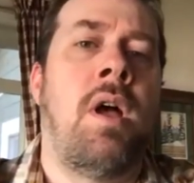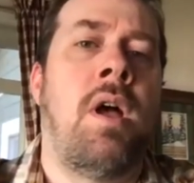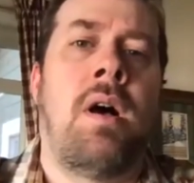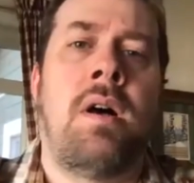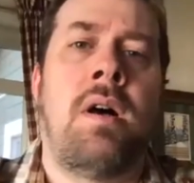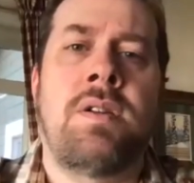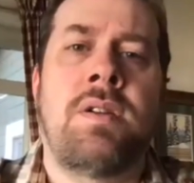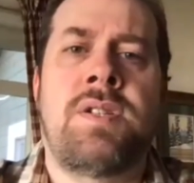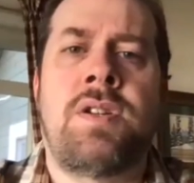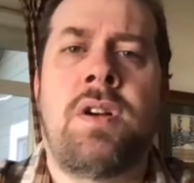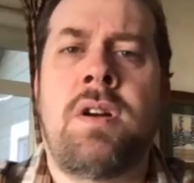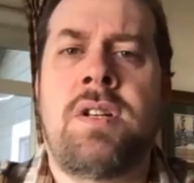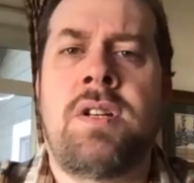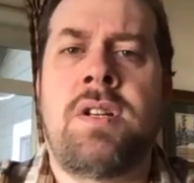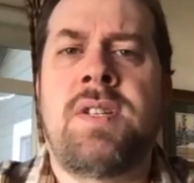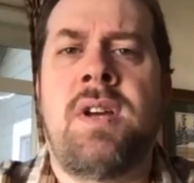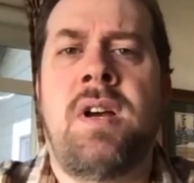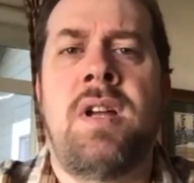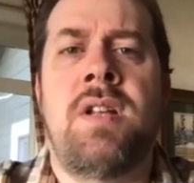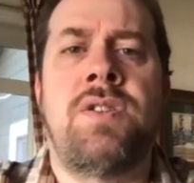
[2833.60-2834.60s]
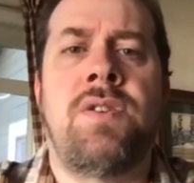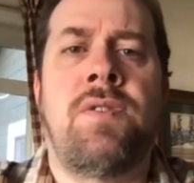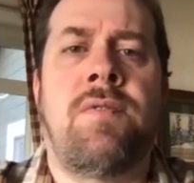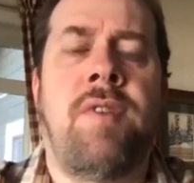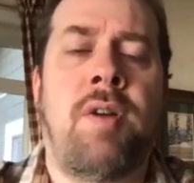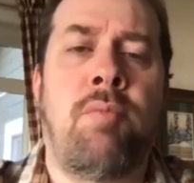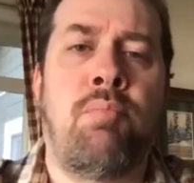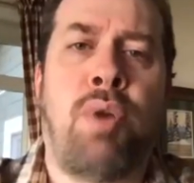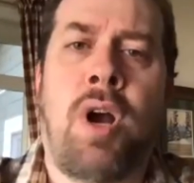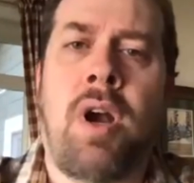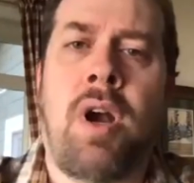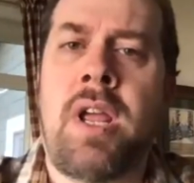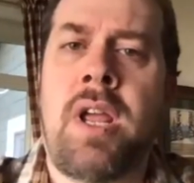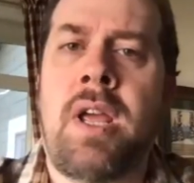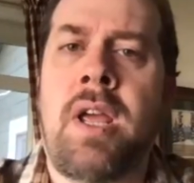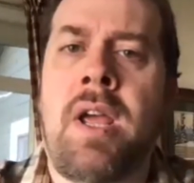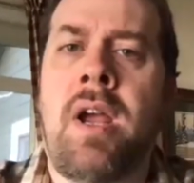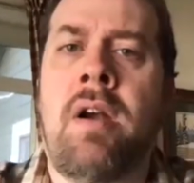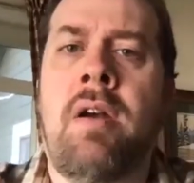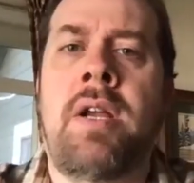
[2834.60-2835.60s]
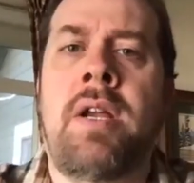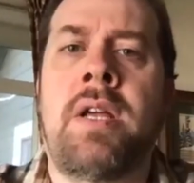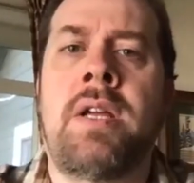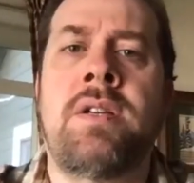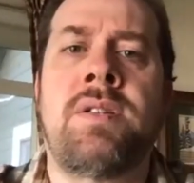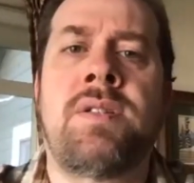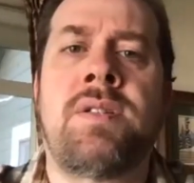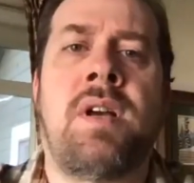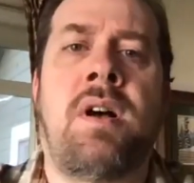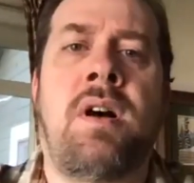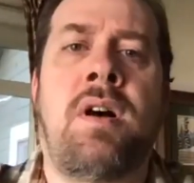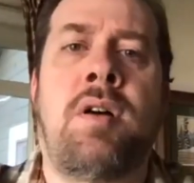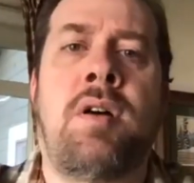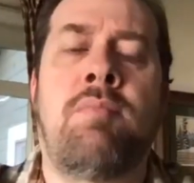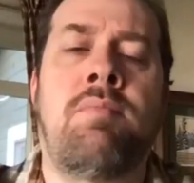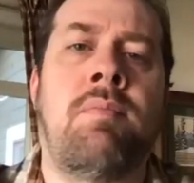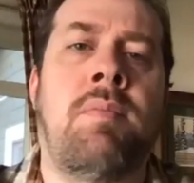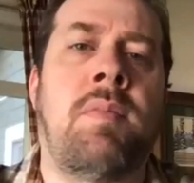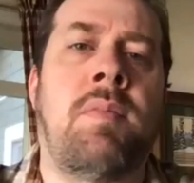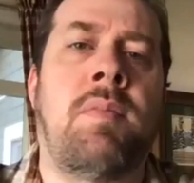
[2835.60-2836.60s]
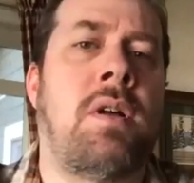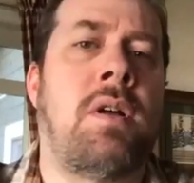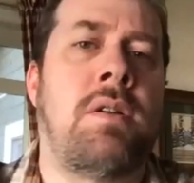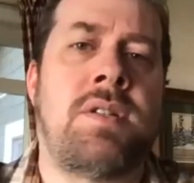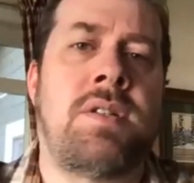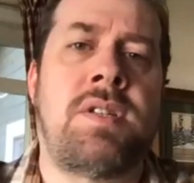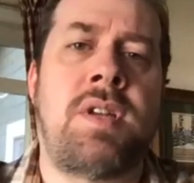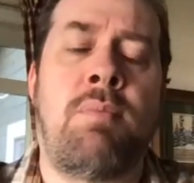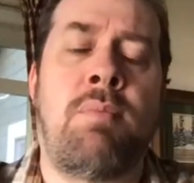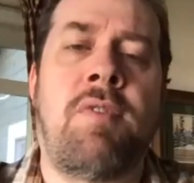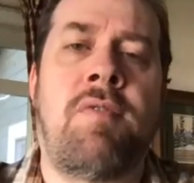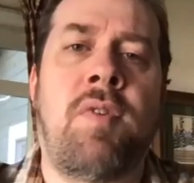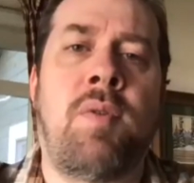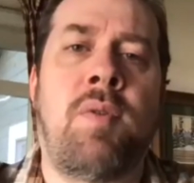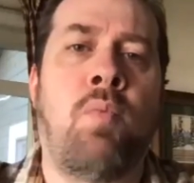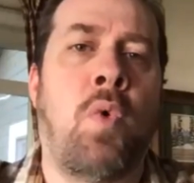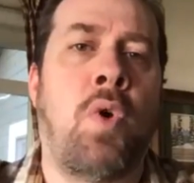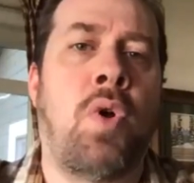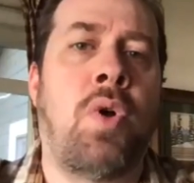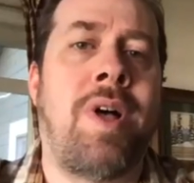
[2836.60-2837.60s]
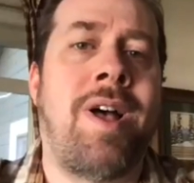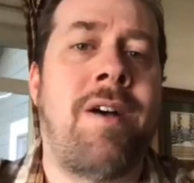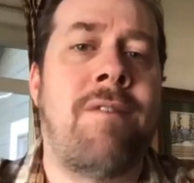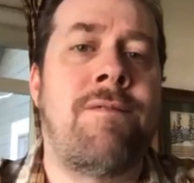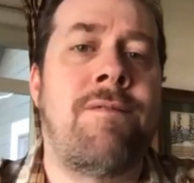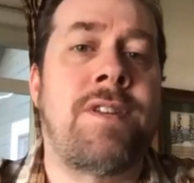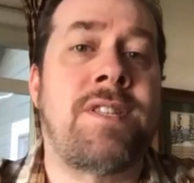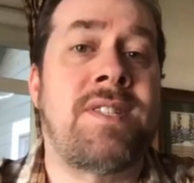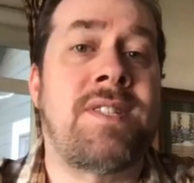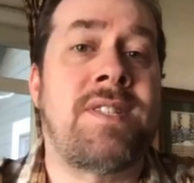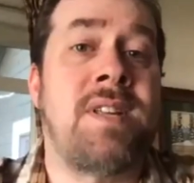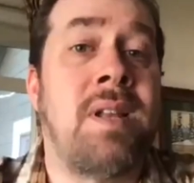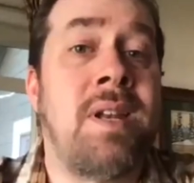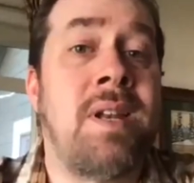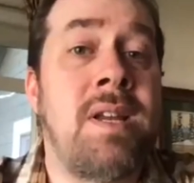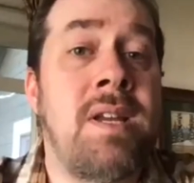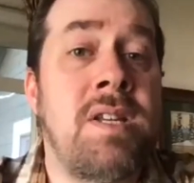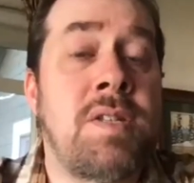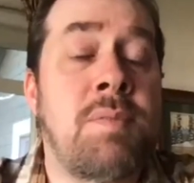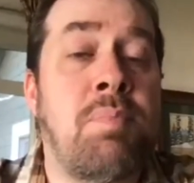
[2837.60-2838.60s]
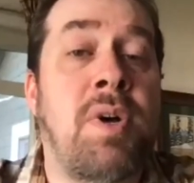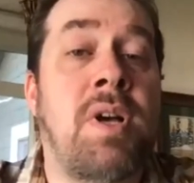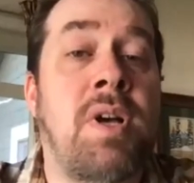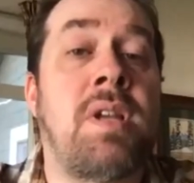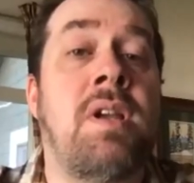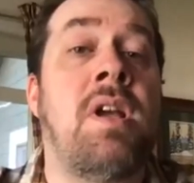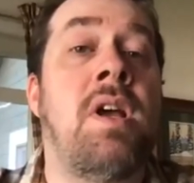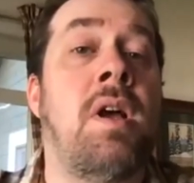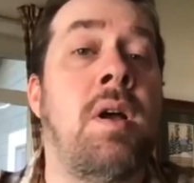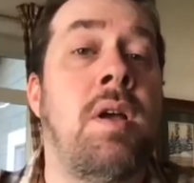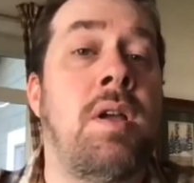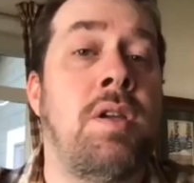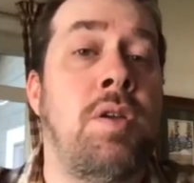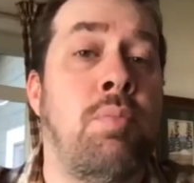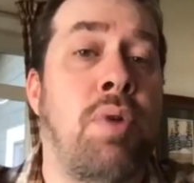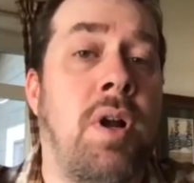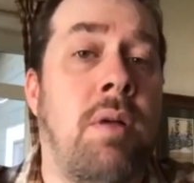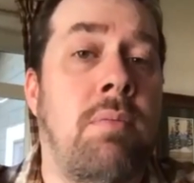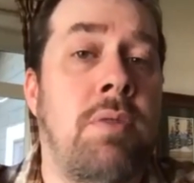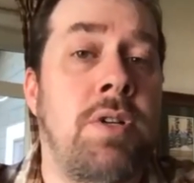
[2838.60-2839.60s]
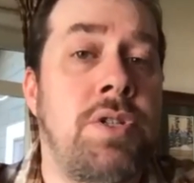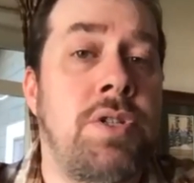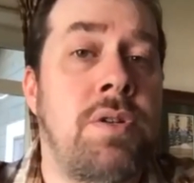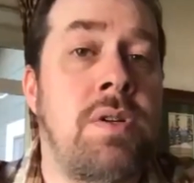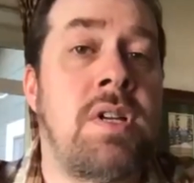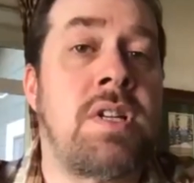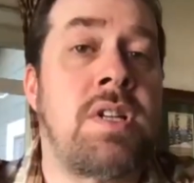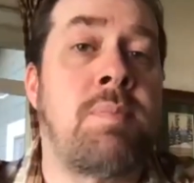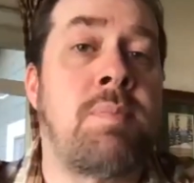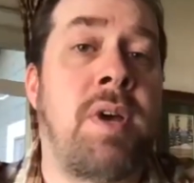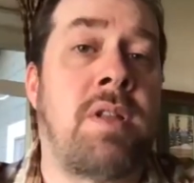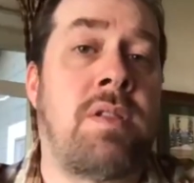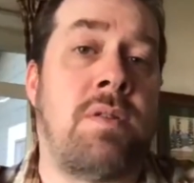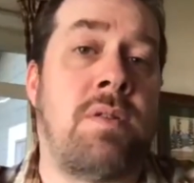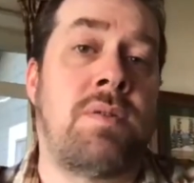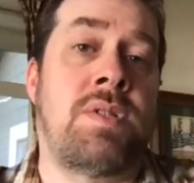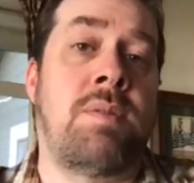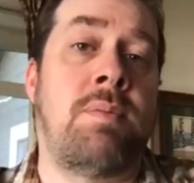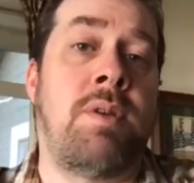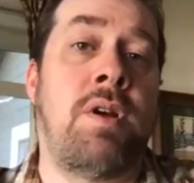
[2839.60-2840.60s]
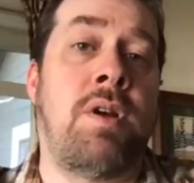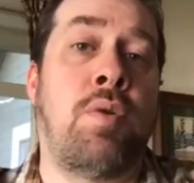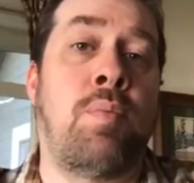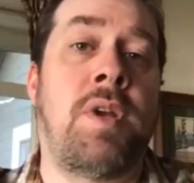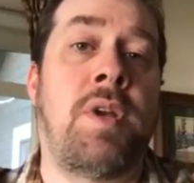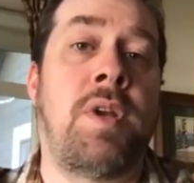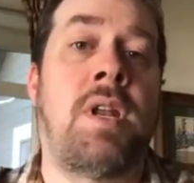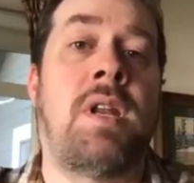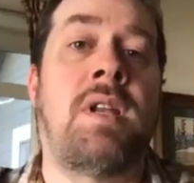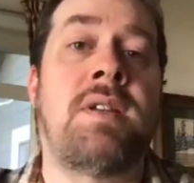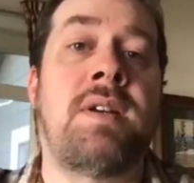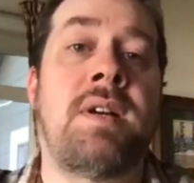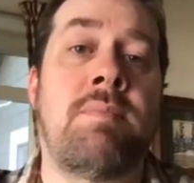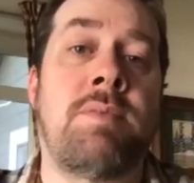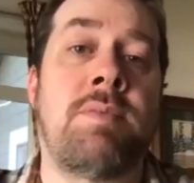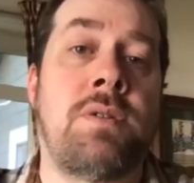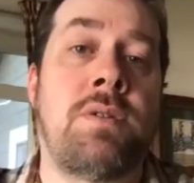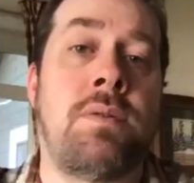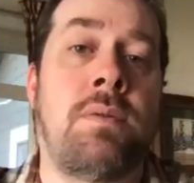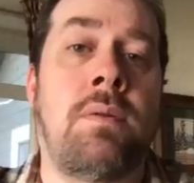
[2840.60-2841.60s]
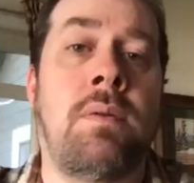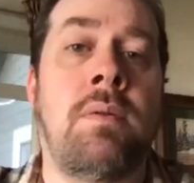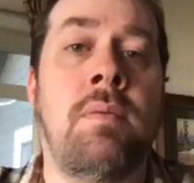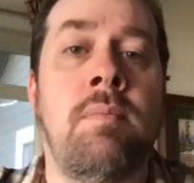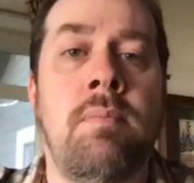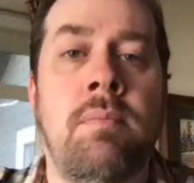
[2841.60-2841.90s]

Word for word: uh, start signs, you'll find parking areas. Um, some of them will have facilities, but you probably shouldn't expect those to be open anytime soon.